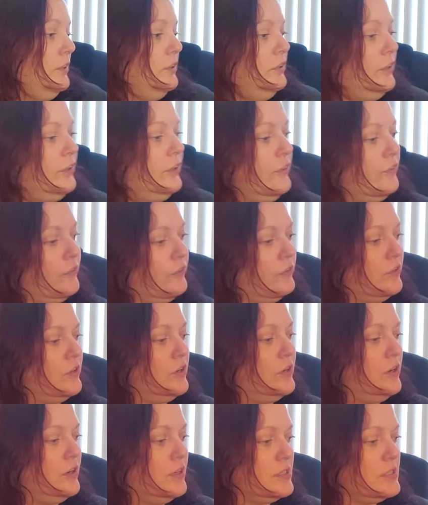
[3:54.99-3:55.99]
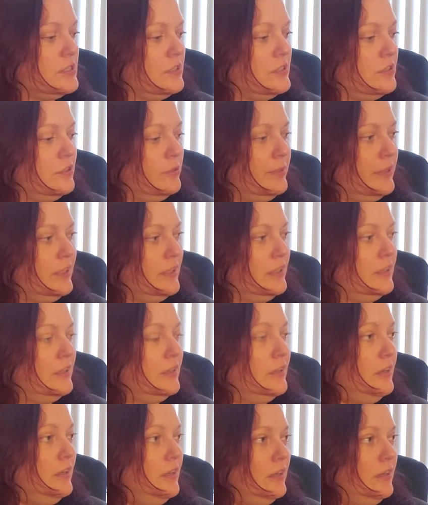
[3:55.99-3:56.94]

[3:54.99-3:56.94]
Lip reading: of looking through the cards a little bit.